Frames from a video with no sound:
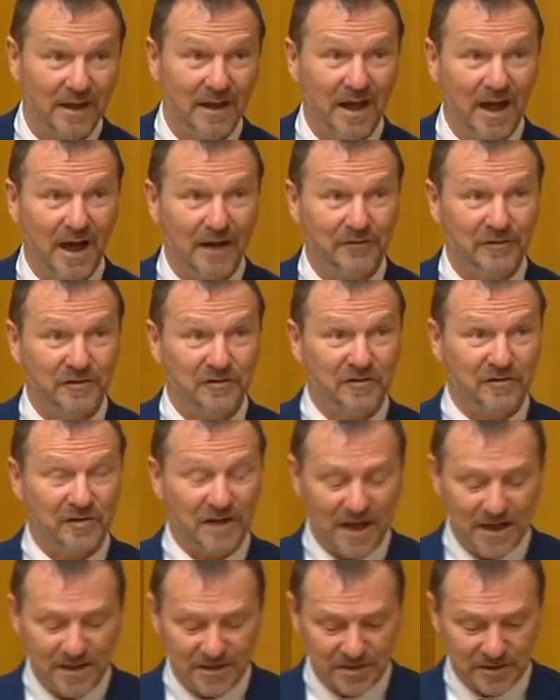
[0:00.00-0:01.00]
After
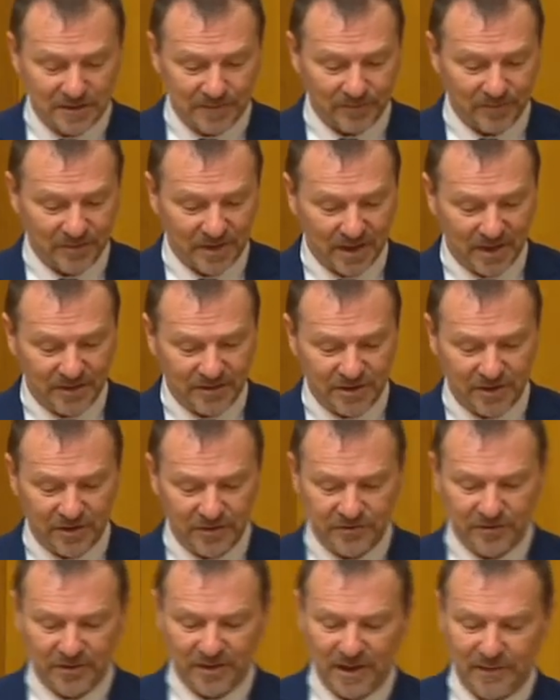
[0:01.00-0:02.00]
state and
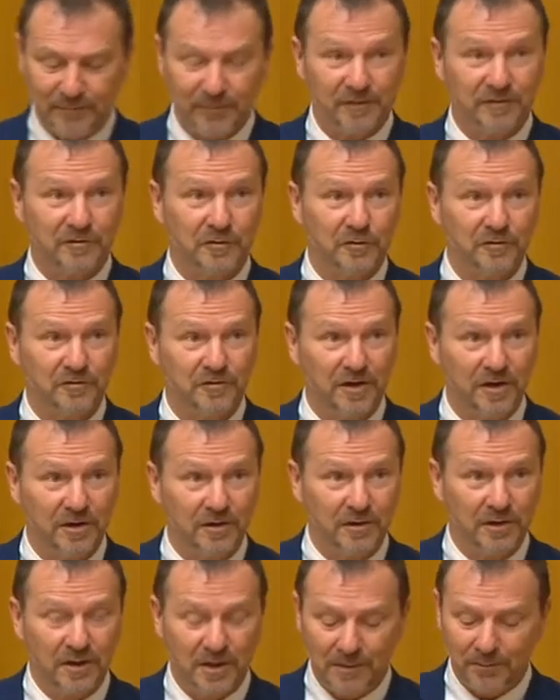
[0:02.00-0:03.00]
territory governments
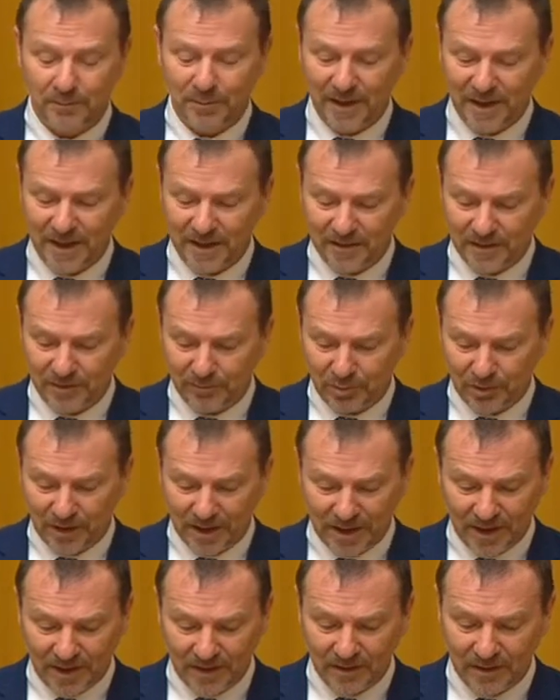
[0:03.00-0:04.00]
also panned the
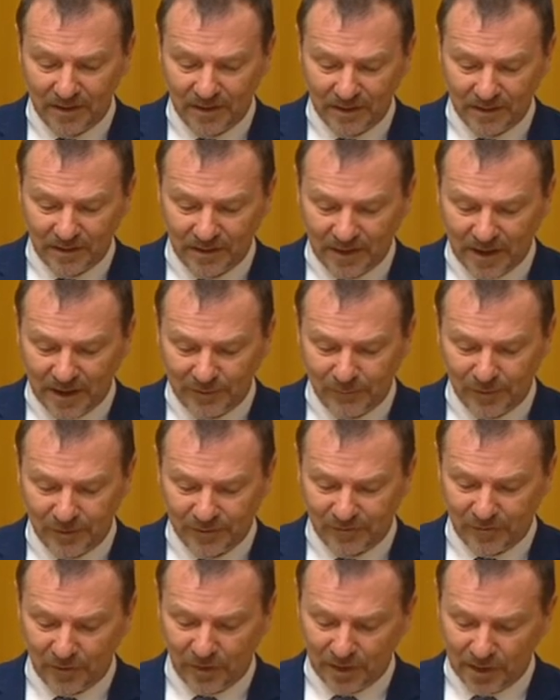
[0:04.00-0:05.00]
plan, the
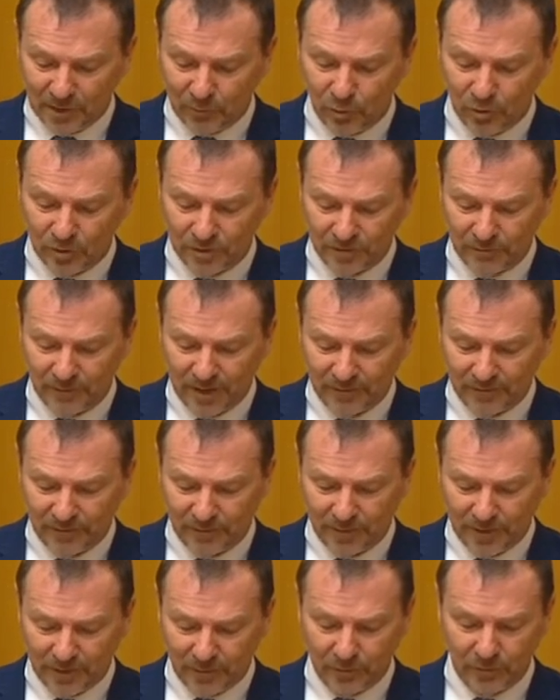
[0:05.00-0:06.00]
government finally walked away
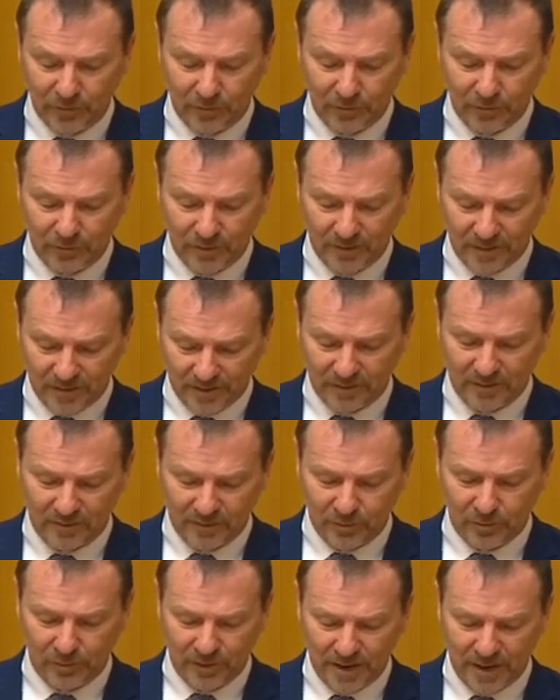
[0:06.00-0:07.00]
from their
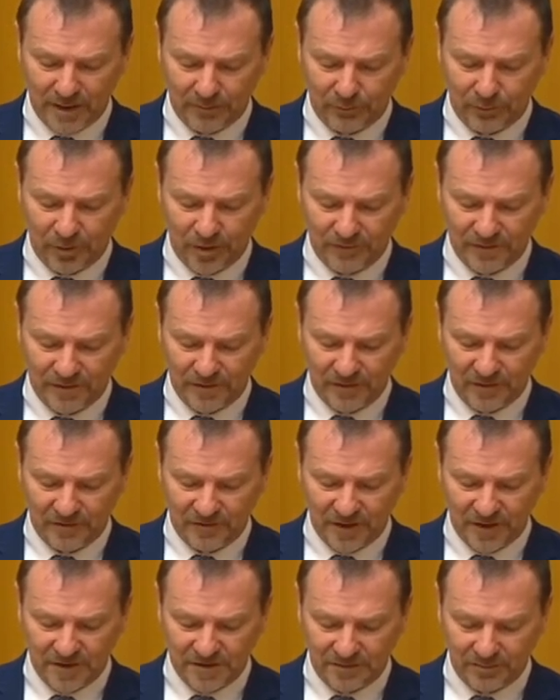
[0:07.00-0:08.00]
all-thought-out
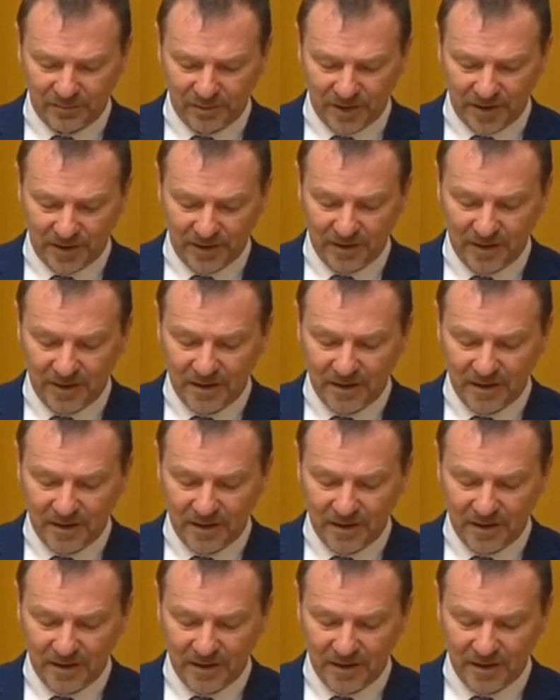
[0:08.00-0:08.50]
privatisation plan.